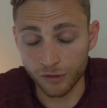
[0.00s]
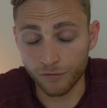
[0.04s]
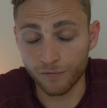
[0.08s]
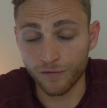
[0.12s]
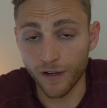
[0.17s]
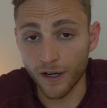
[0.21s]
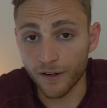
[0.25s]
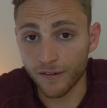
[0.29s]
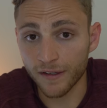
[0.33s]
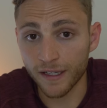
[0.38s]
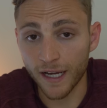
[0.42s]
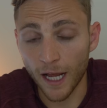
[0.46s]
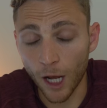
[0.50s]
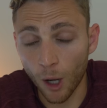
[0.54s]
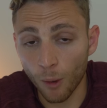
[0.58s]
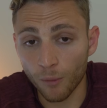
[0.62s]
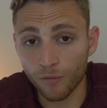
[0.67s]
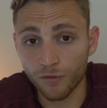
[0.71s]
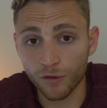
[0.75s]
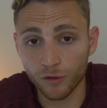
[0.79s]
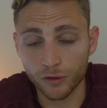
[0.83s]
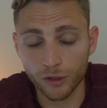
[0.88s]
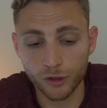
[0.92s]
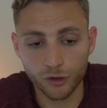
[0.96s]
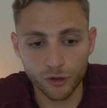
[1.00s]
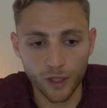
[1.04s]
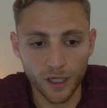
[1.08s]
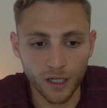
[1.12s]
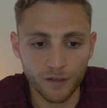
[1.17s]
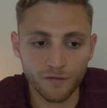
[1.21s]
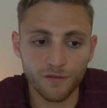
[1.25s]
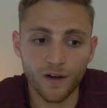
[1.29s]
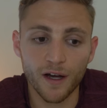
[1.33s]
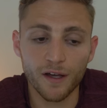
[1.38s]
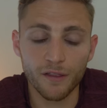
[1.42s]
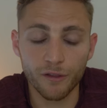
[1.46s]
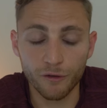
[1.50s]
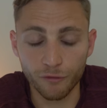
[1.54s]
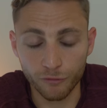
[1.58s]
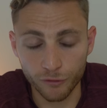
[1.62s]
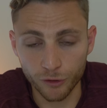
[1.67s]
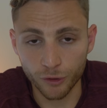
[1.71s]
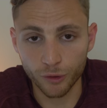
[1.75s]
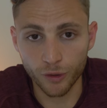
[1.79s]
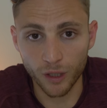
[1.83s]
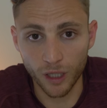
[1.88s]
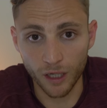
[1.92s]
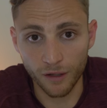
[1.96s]
very helpful to try to find the
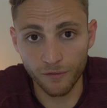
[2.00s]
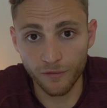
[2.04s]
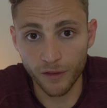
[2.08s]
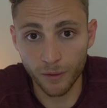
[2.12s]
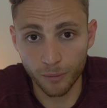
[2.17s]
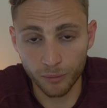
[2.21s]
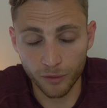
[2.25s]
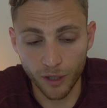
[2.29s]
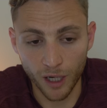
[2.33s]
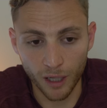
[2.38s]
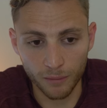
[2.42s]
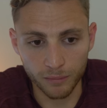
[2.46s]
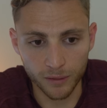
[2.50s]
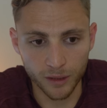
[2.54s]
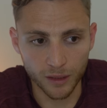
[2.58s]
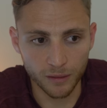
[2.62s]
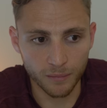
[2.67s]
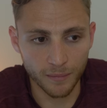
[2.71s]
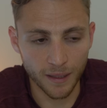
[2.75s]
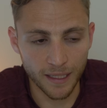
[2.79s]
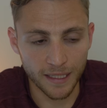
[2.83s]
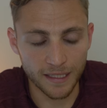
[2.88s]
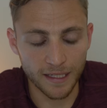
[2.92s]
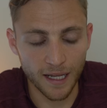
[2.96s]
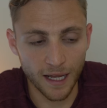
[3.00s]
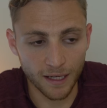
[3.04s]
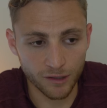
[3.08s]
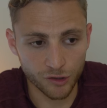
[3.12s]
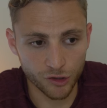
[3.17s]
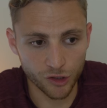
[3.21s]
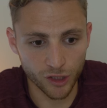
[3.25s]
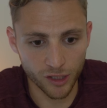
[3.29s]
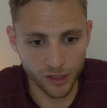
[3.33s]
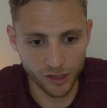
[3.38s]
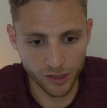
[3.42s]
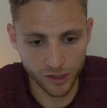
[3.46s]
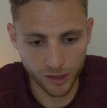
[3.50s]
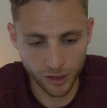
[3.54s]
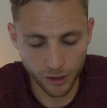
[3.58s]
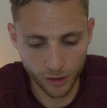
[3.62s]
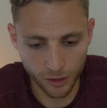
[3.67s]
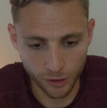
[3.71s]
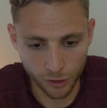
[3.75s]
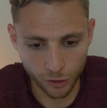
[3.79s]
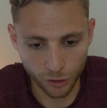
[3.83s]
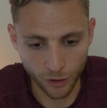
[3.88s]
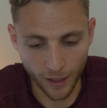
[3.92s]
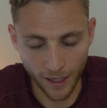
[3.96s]
root of the problem and not just
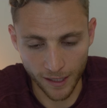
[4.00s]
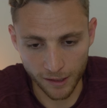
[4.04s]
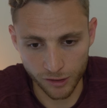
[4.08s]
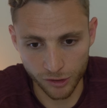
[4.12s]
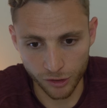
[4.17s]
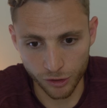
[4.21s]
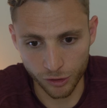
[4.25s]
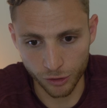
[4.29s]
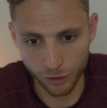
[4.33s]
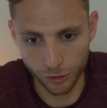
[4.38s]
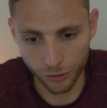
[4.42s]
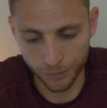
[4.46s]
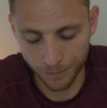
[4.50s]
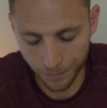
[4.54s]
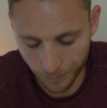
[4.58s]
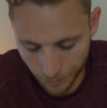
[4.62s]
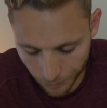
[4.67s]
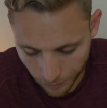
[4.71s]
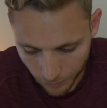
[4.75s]
try to